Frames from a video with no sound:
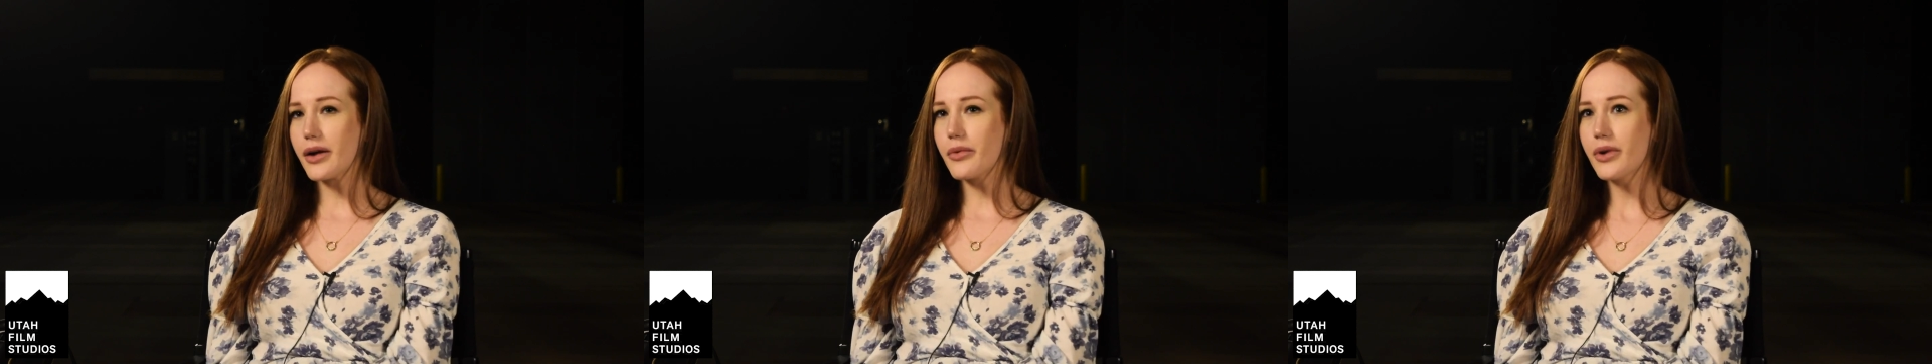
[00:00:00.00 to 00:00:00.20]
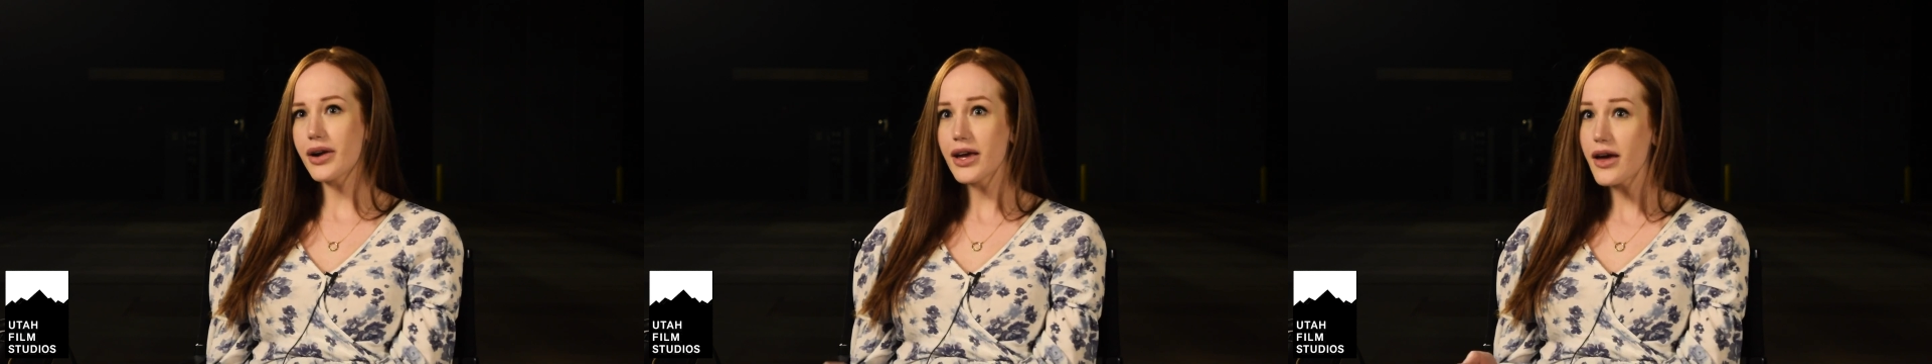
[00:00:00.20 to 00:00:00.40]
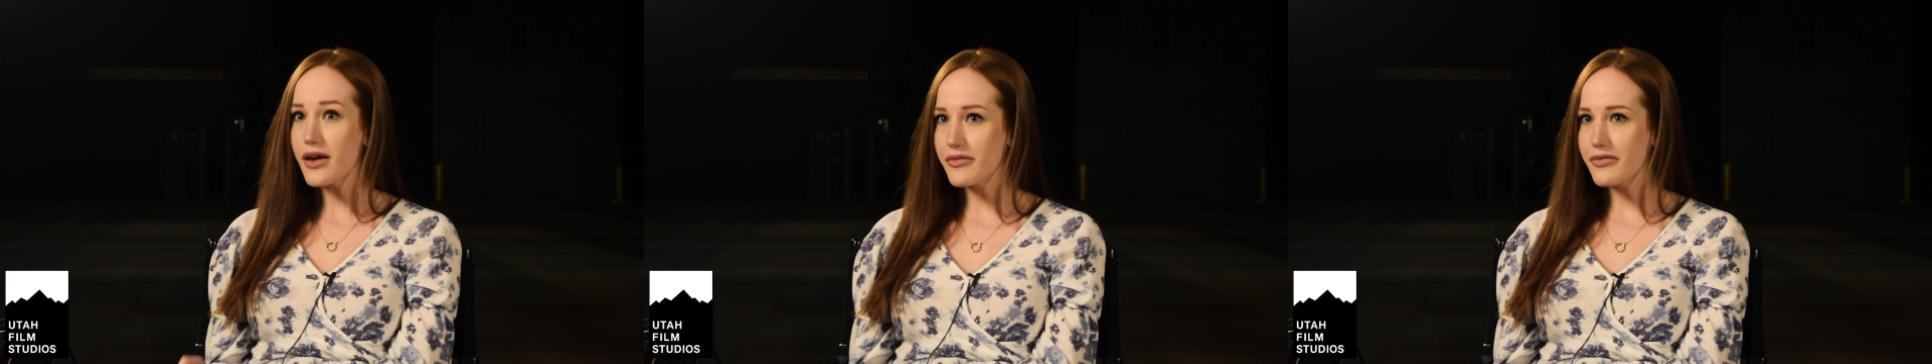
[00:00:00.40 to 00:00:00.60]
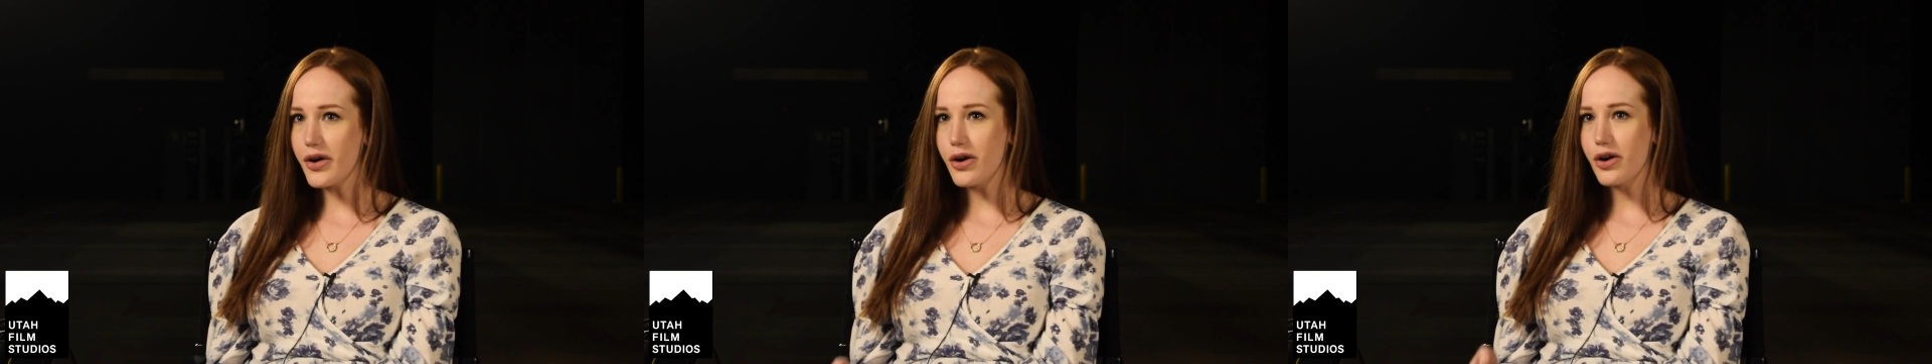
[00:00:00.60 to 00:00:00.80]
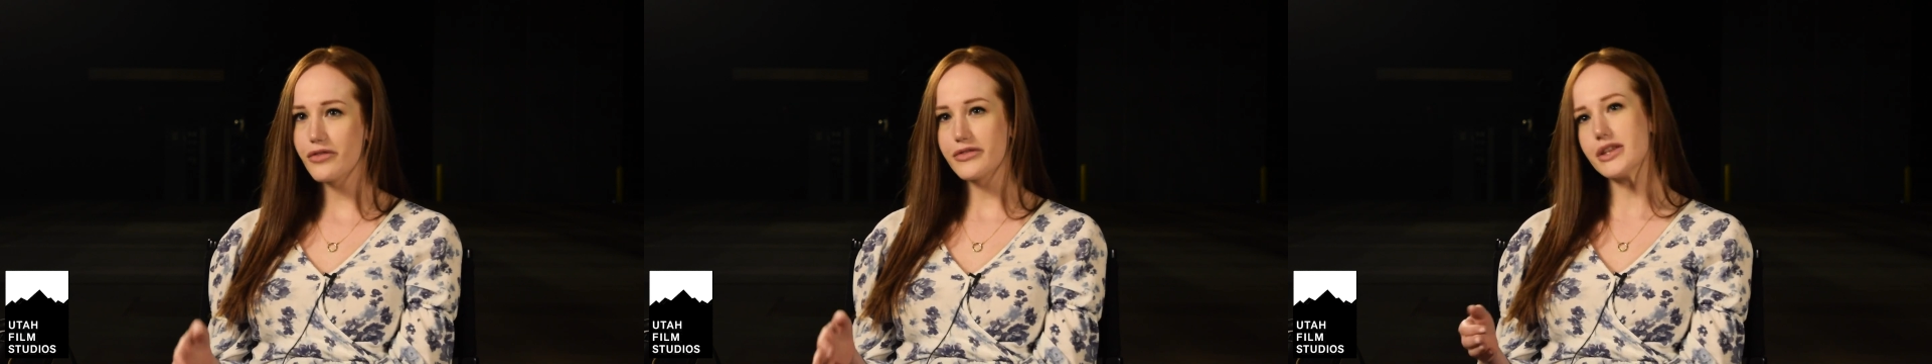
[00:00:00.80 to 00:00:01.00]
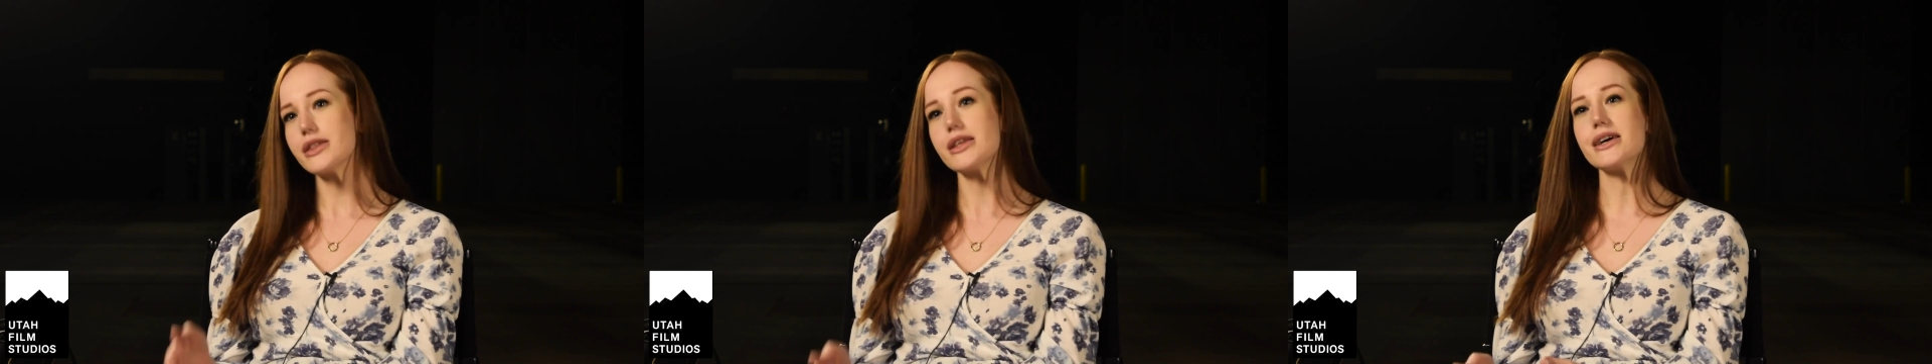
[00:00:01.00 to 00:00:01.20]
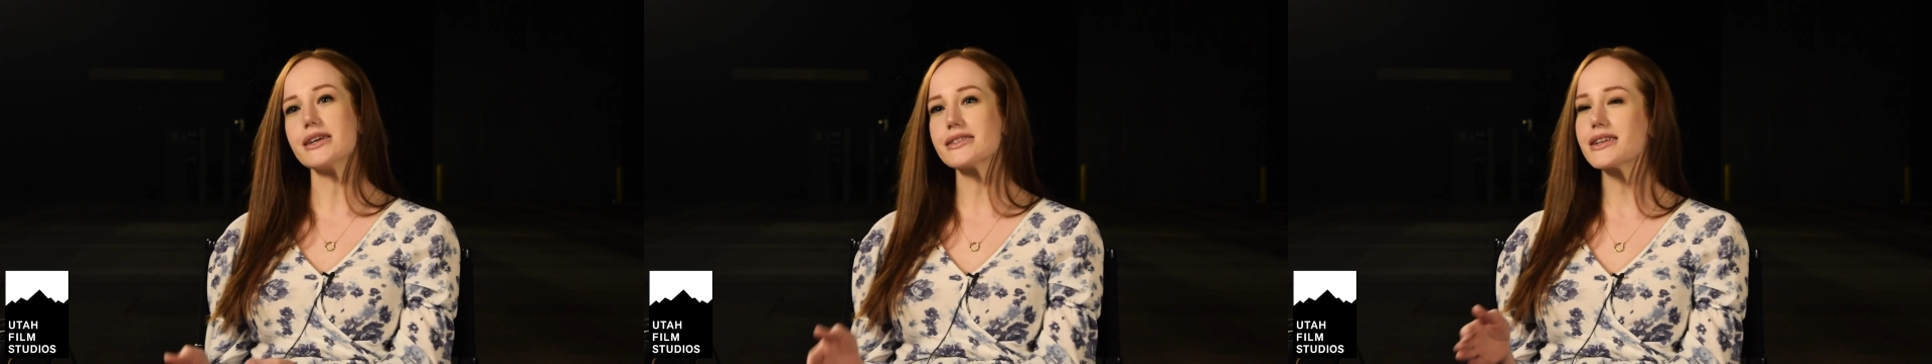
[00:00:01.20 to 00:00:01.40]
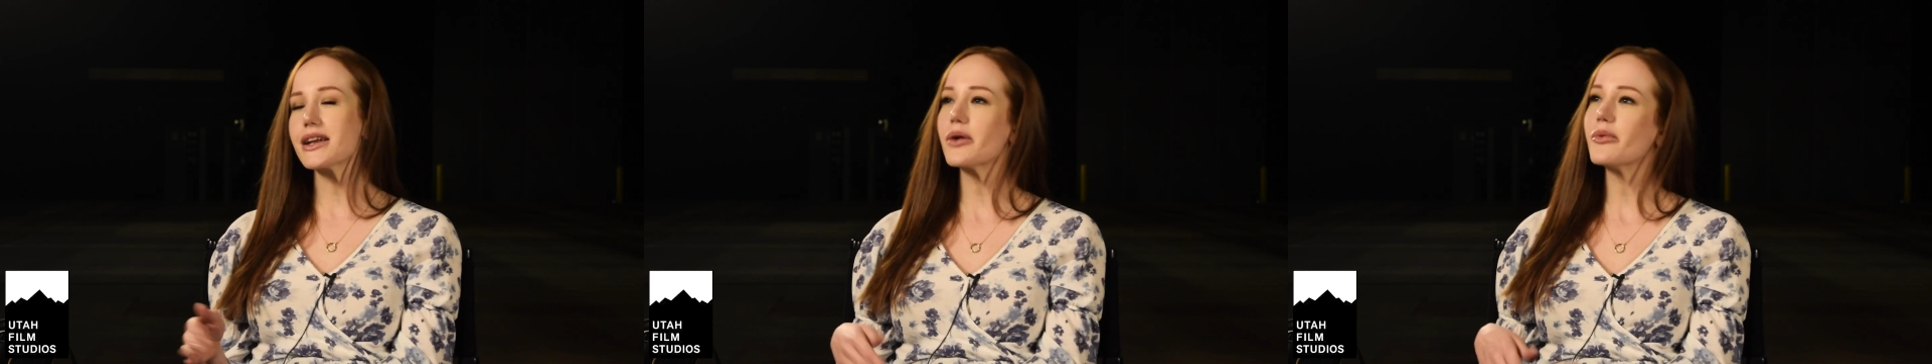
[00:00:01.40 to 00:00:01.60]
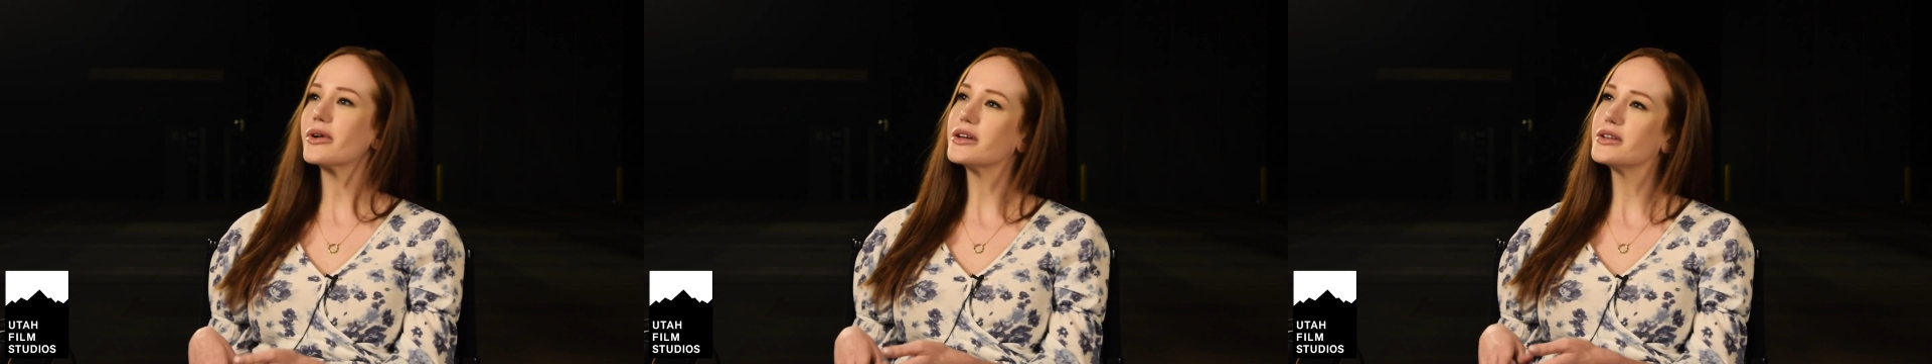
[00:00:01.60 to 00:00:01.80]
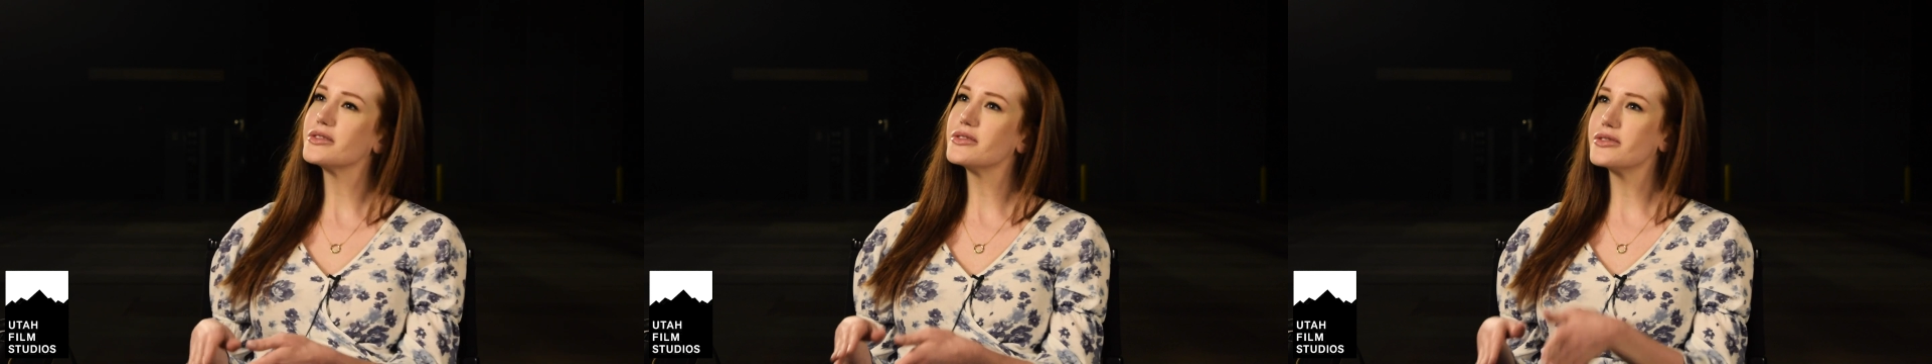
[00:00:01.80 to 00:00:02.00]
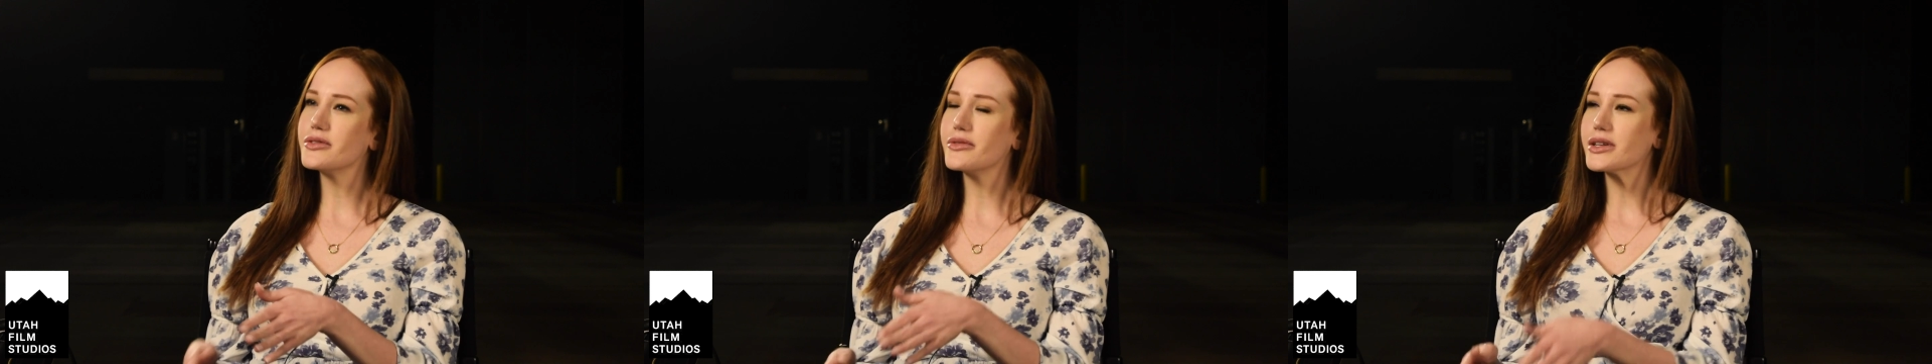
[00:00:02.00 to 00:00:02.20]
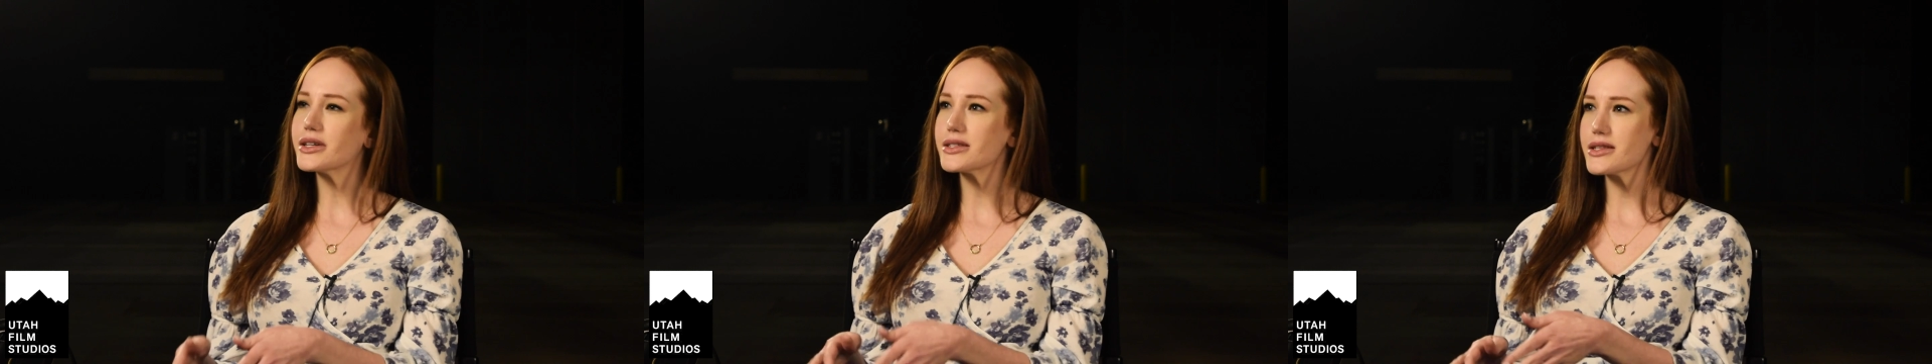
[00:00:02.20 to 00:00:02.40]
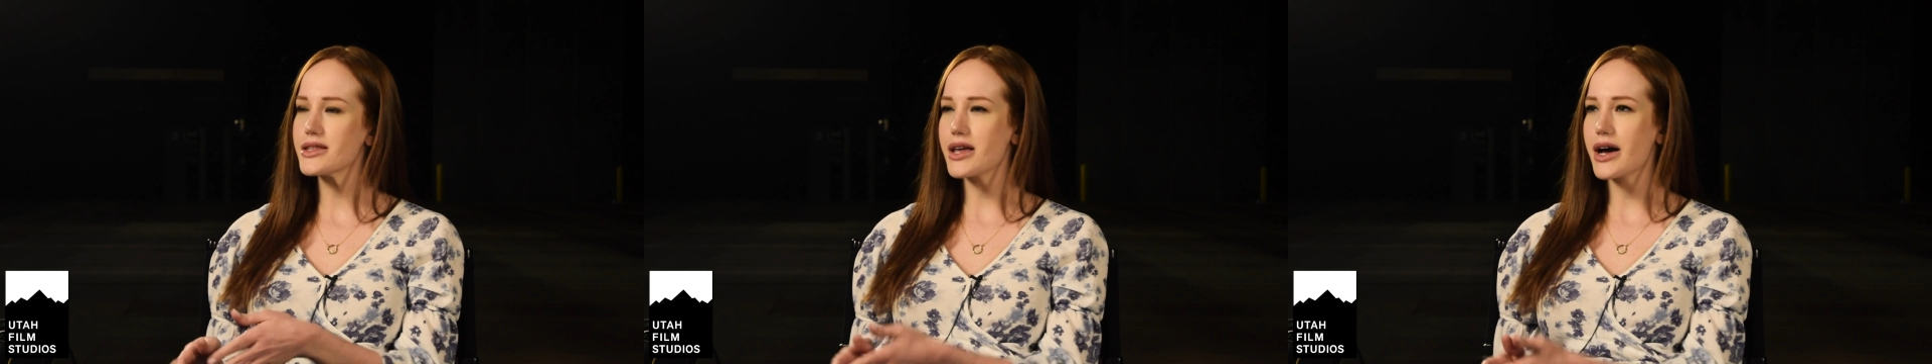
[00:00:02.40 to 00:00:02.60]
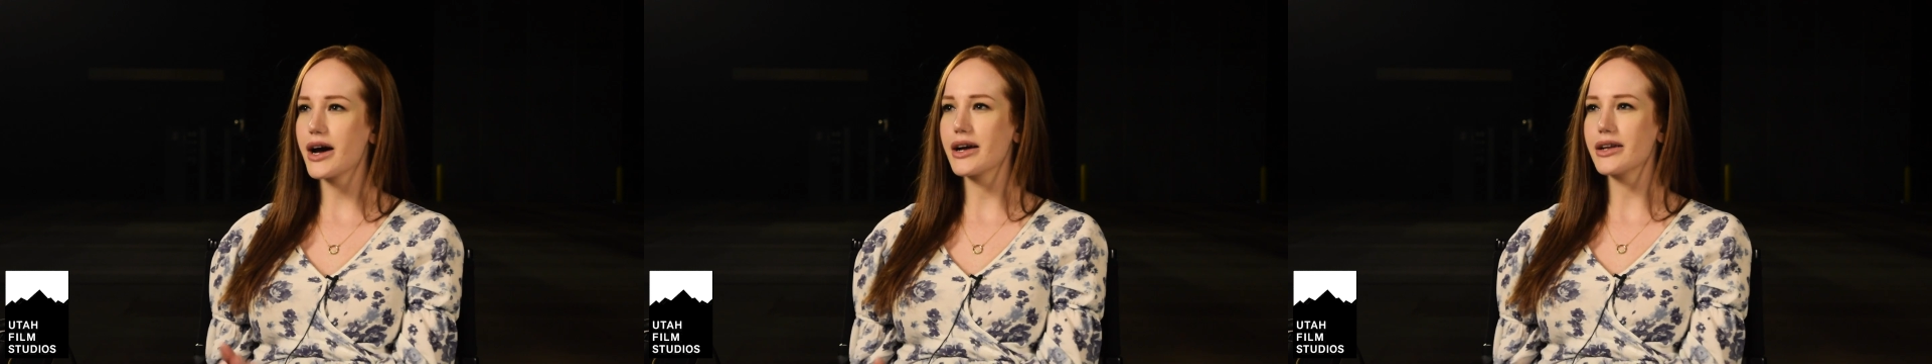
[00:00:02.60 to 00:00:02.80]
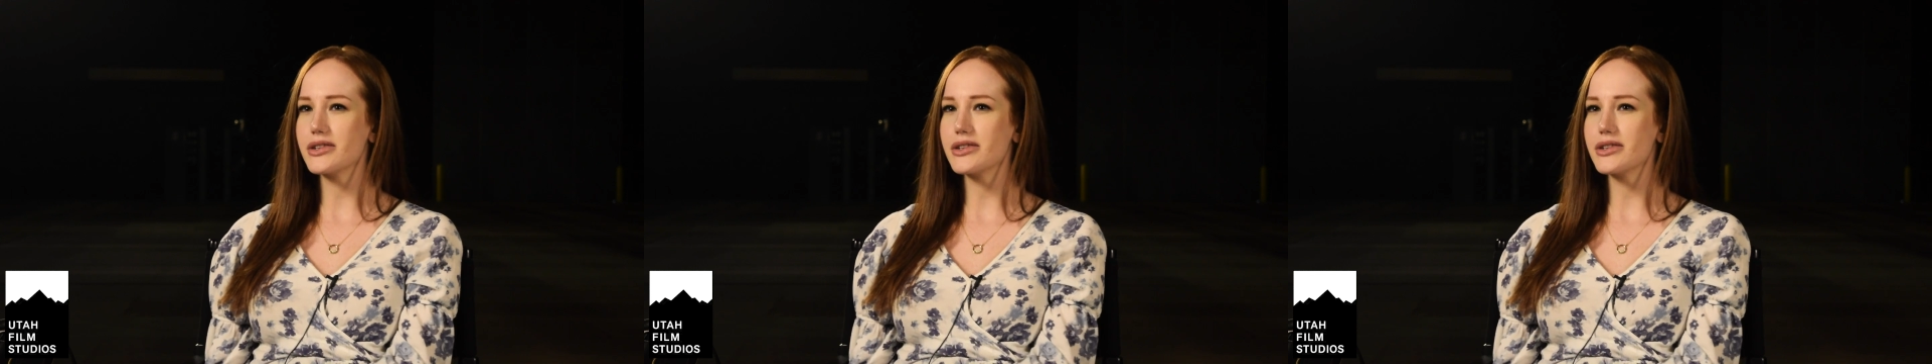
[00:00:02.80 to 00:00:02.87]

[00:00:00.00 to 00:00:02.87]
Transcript: I want to get involved in this and I want to do this and that.